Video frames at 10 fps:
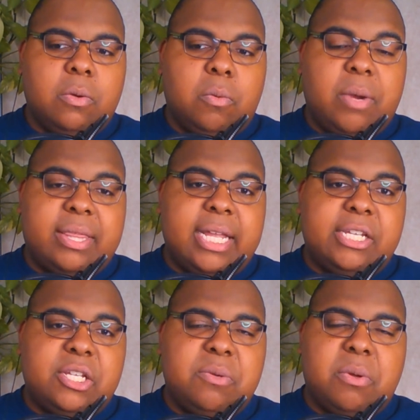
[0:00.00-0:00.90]
what they
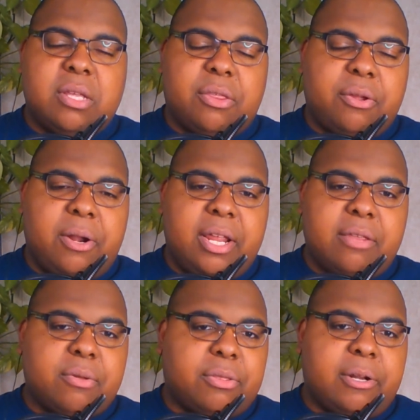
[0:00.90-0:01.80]
do on the 30th
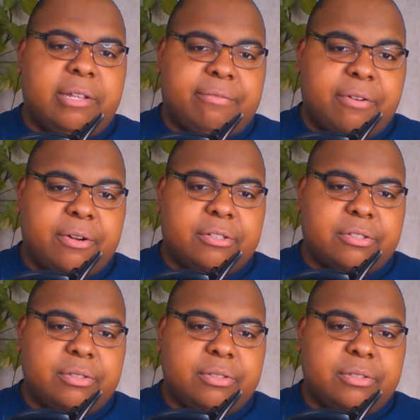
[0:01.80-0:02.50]
or 31st.